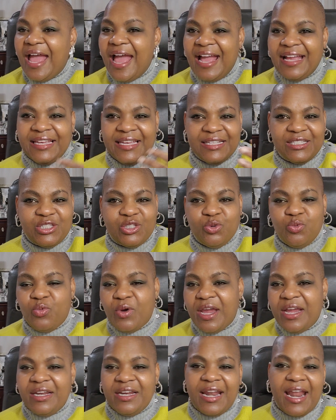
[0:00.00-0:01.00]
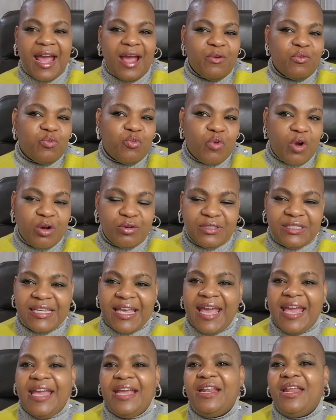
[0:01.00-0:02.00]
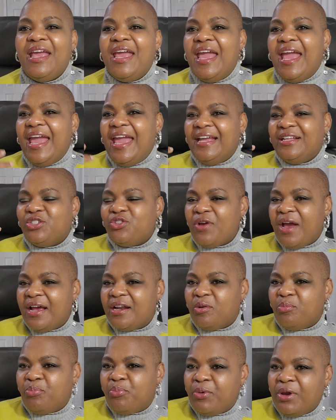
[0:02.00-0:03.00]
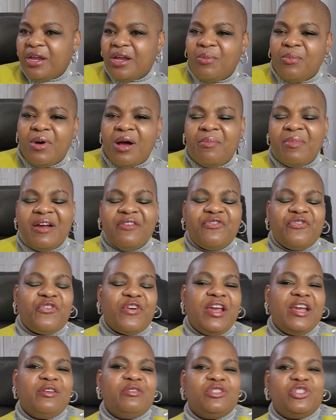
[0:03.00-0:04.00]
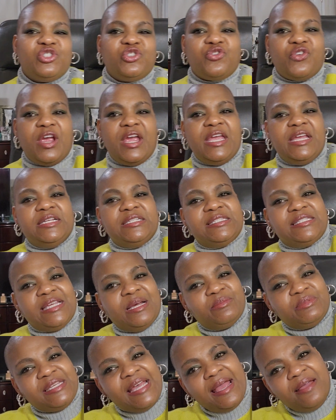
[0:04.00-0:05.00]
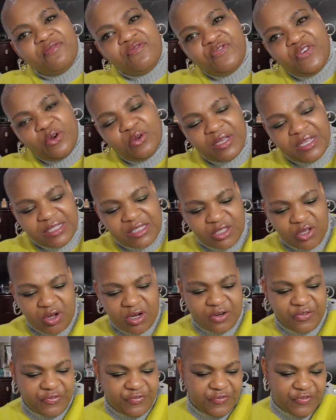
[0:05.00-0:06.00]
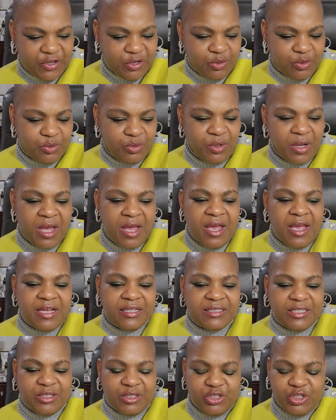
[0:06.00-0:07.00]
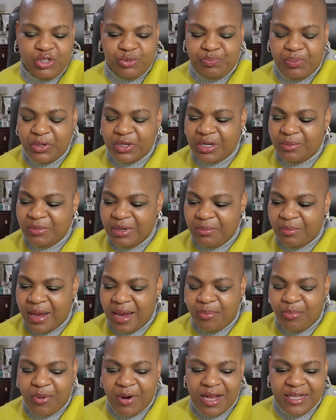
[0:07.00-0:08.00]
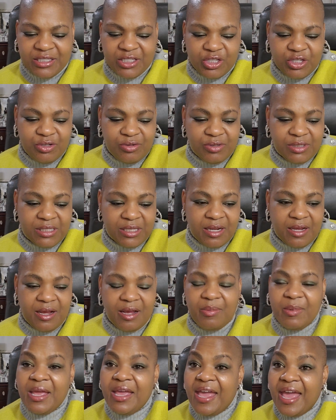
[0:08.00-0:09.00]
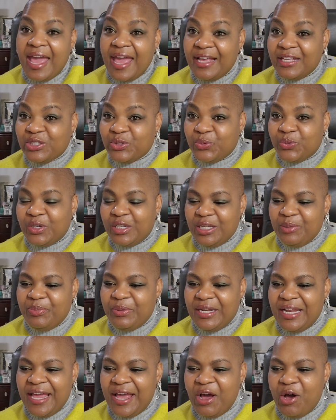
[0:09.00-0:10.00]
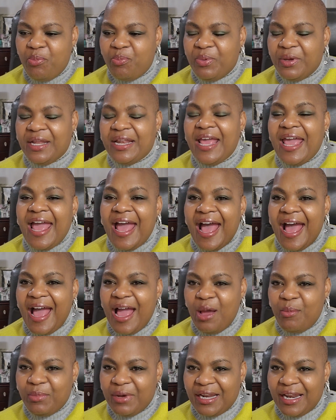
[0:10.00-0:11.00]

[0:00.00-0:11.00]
I guess the way that I rotate and try to bring them on my fragrance tray and sometimes focus on a few till you put them in my project Use It Up has really been helping. I'm